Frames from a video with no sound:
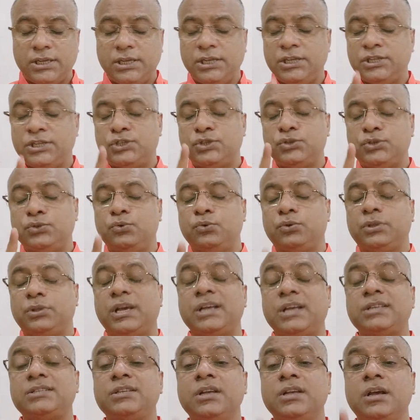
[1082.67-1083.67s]
is known
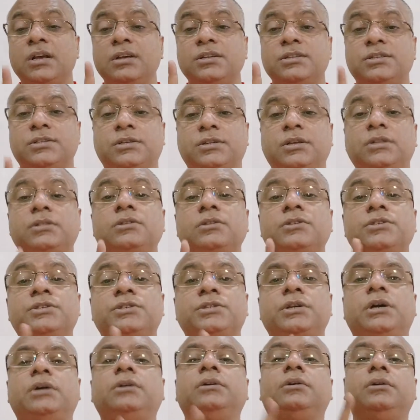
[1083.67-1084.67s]
as
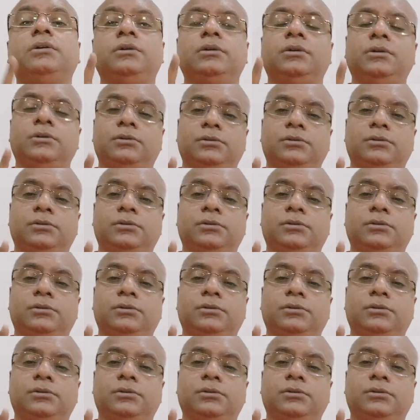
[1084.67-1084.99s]
satsang.